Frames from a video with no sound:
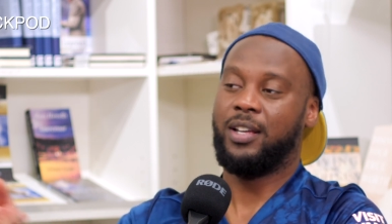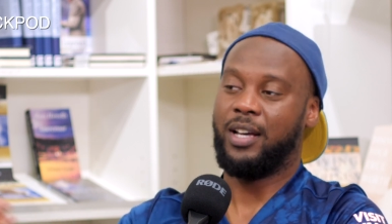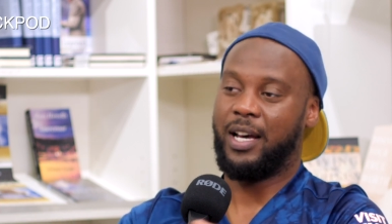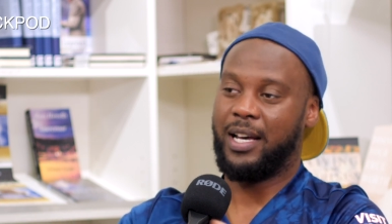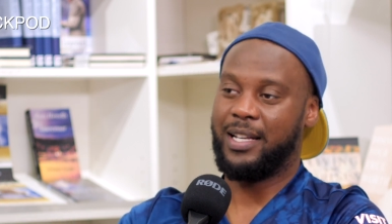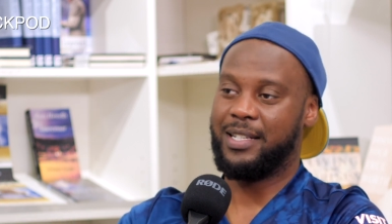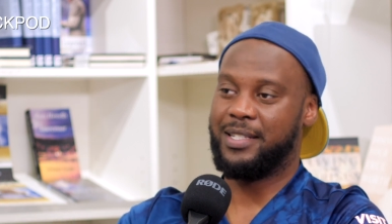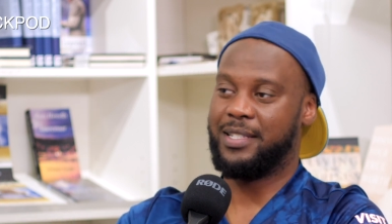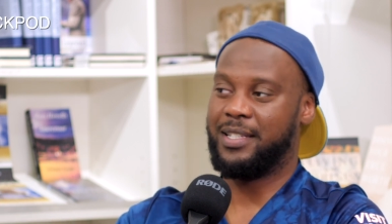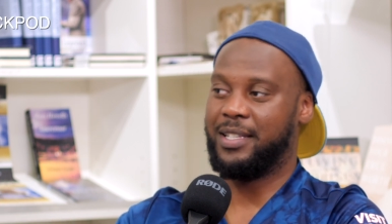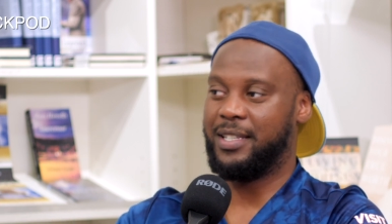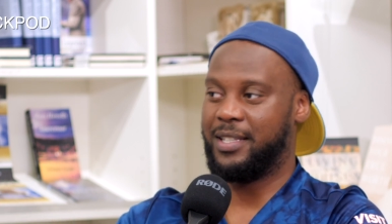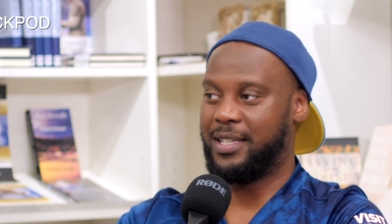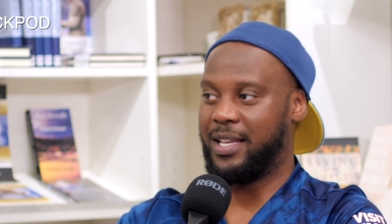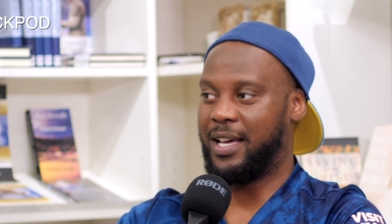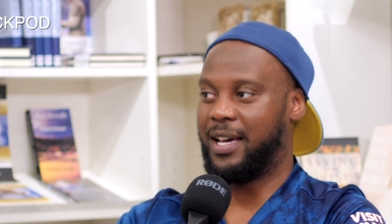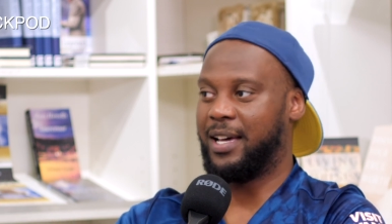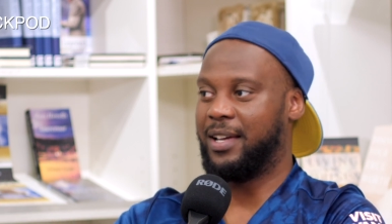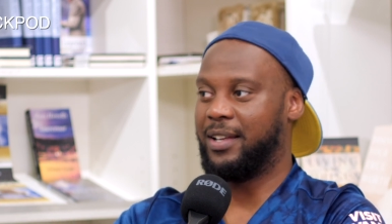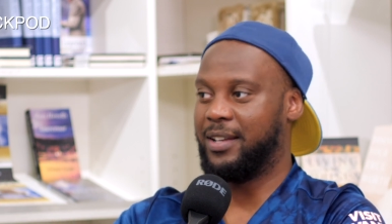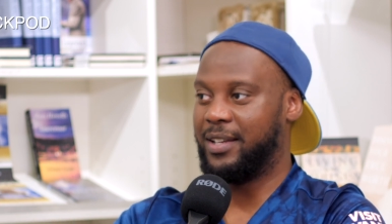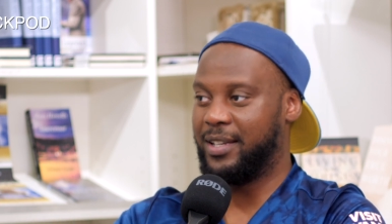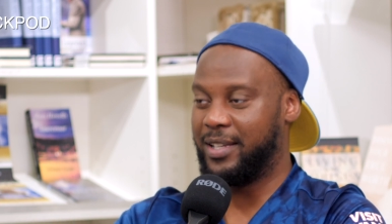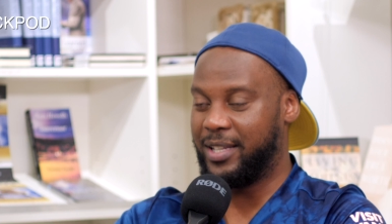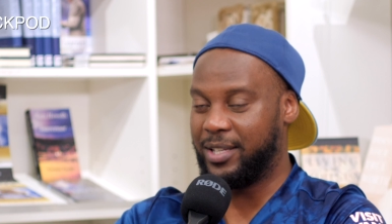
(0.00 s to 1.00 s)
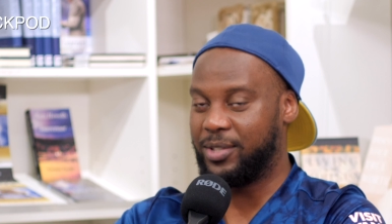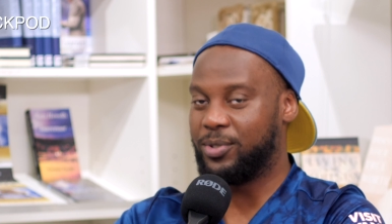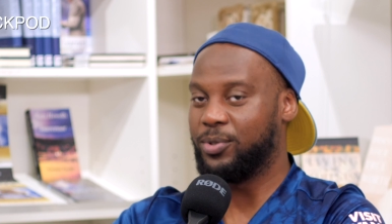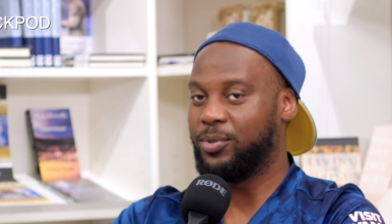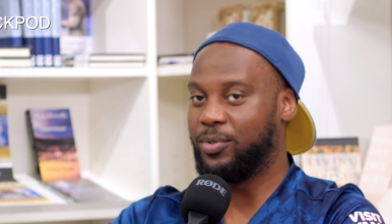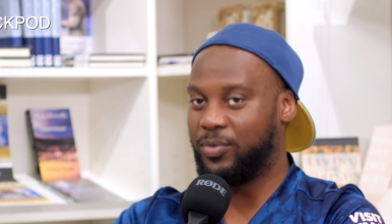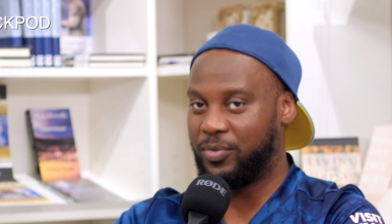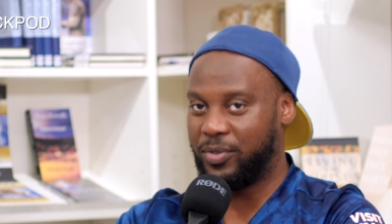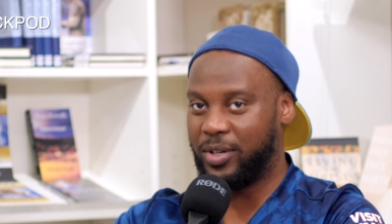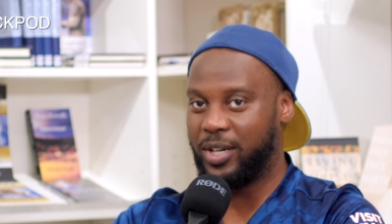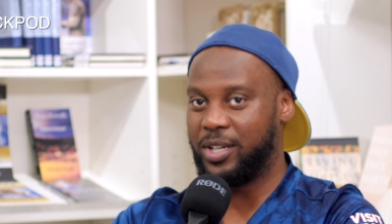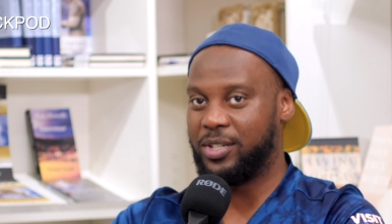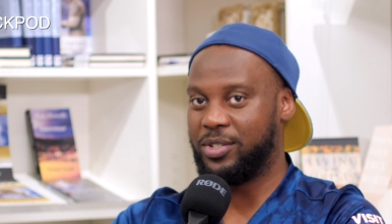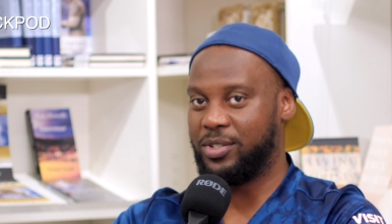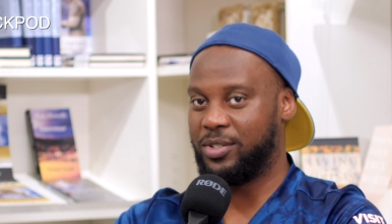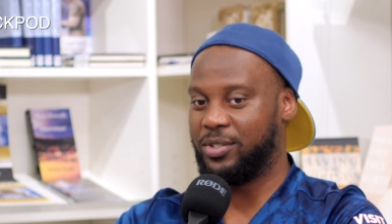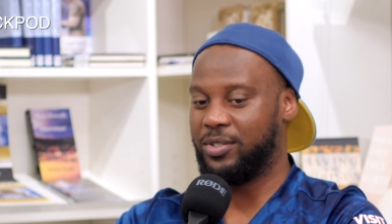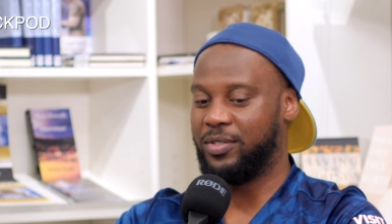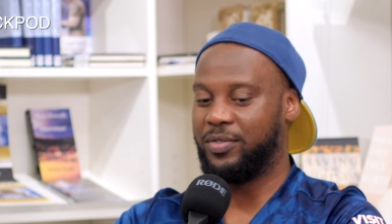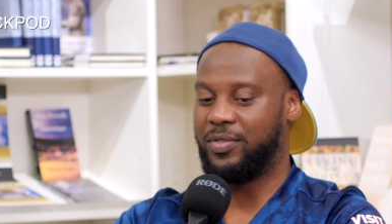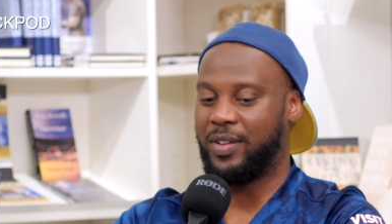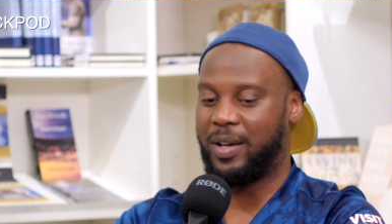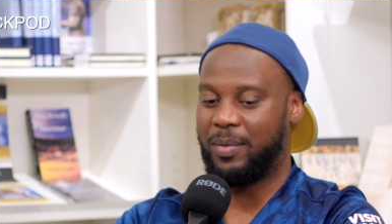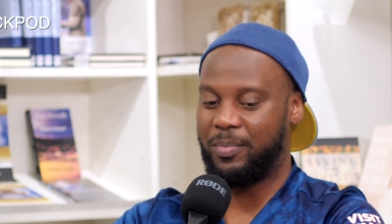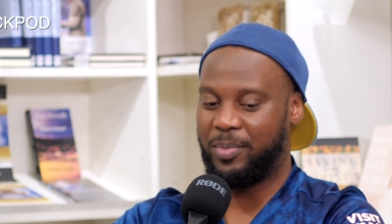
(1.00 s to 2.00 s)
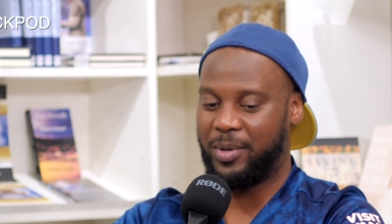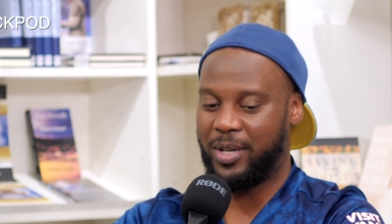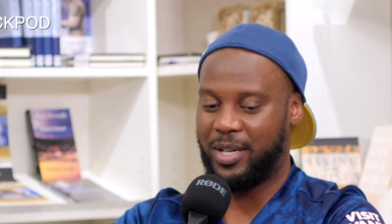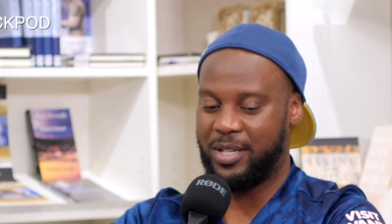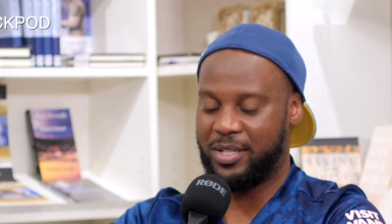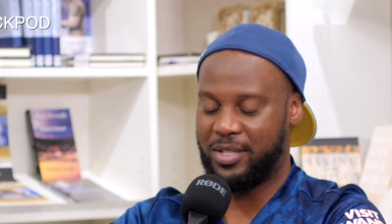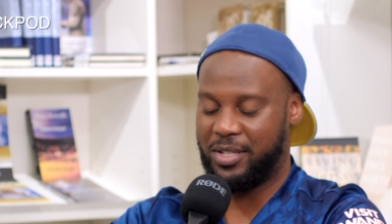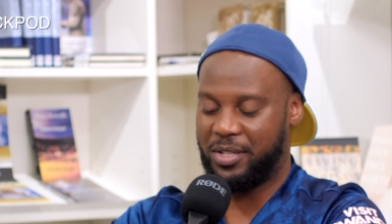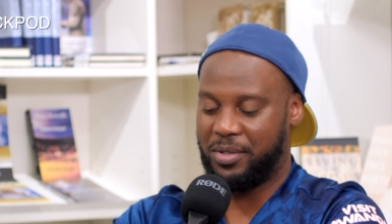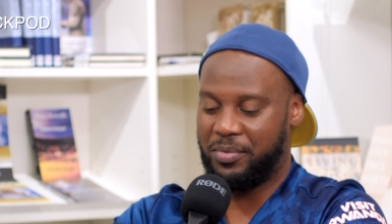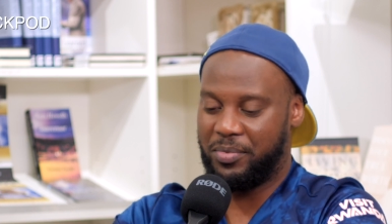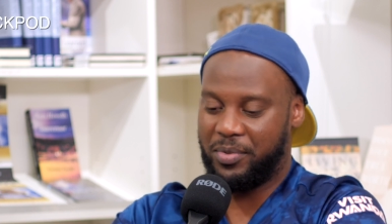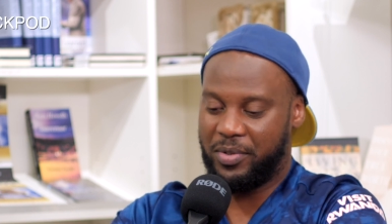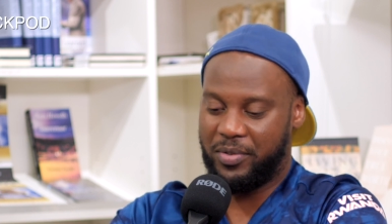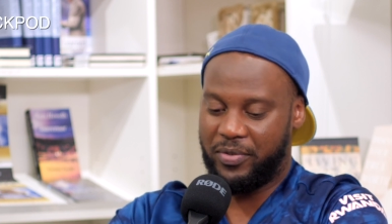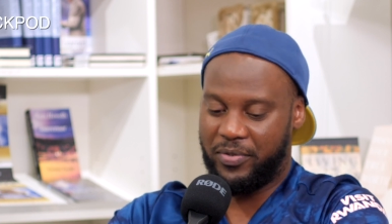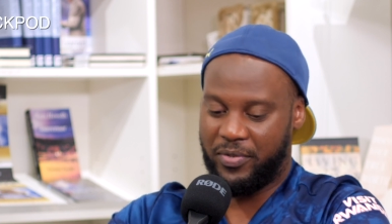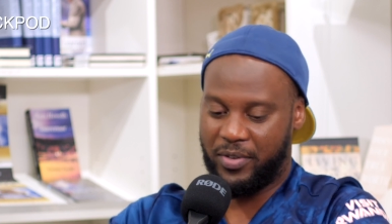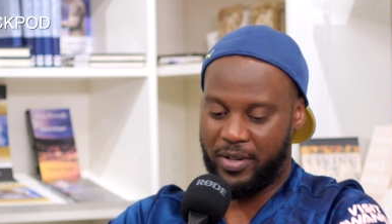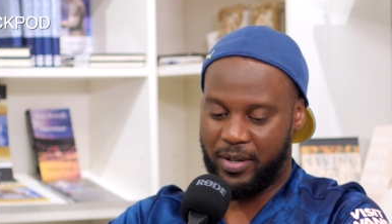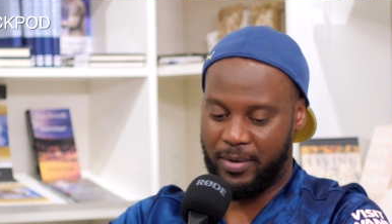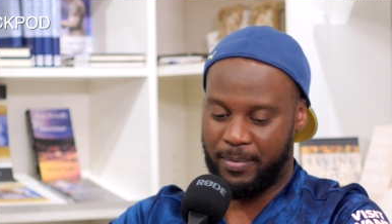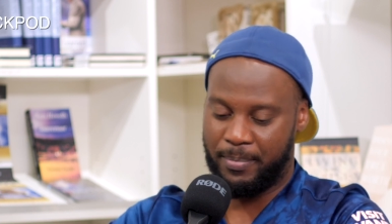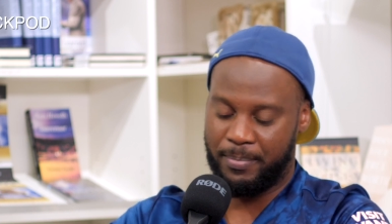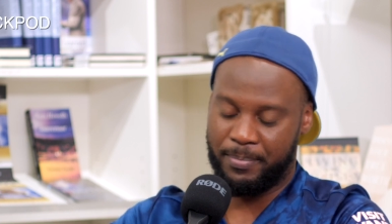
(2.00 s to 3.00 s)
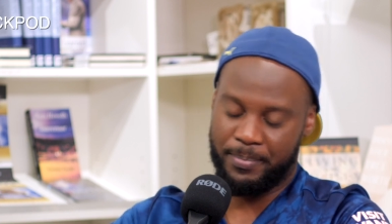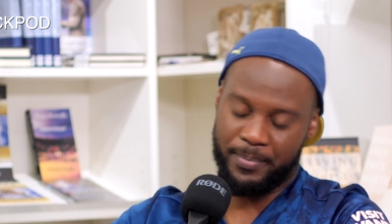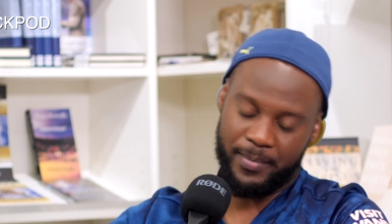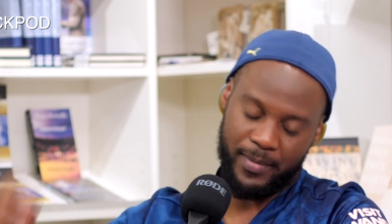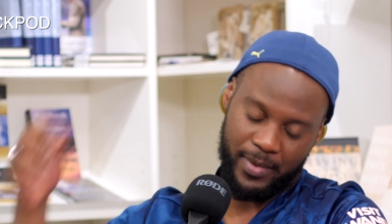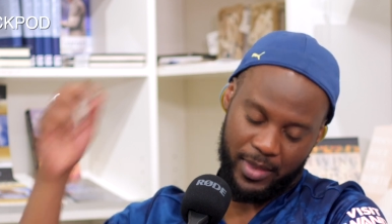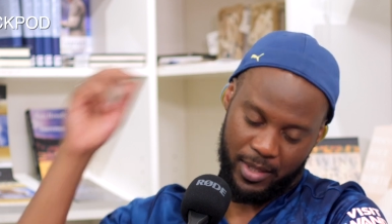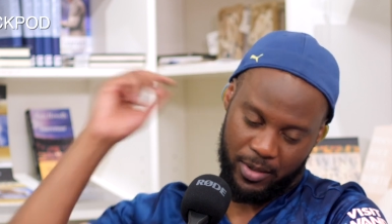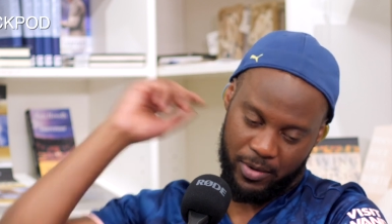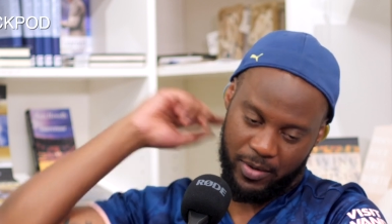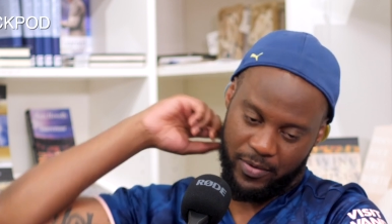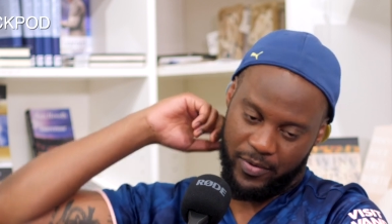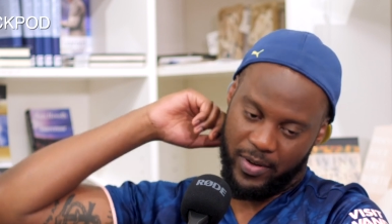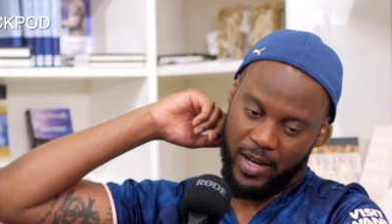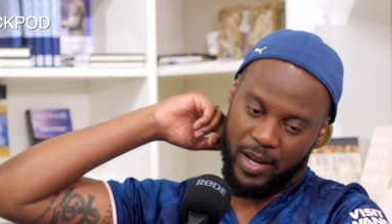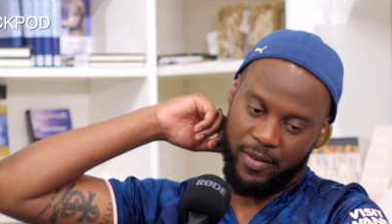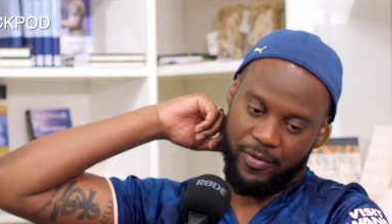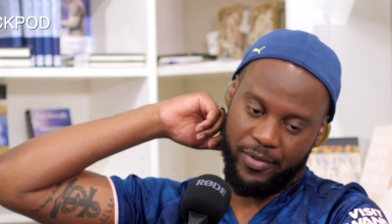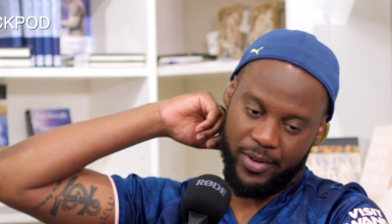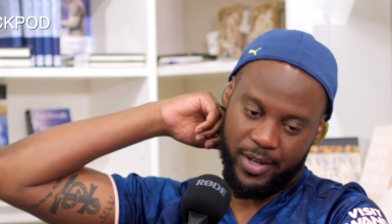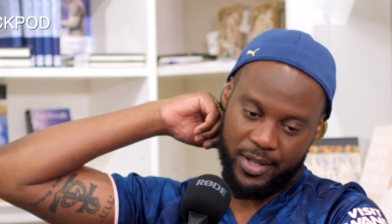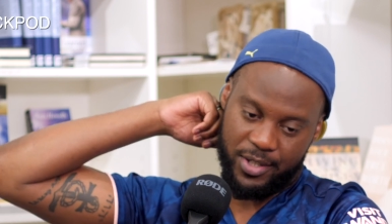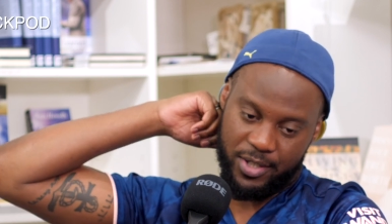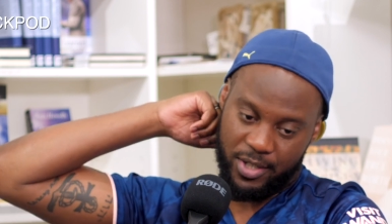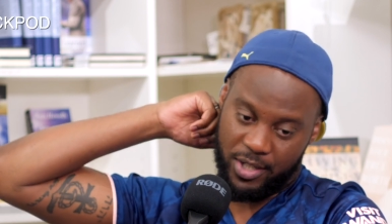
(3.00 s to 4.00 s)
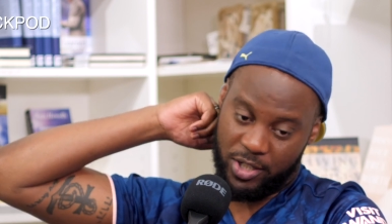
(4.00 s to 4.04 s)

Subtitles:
I see that Lidl version of Van Persie with Havertz.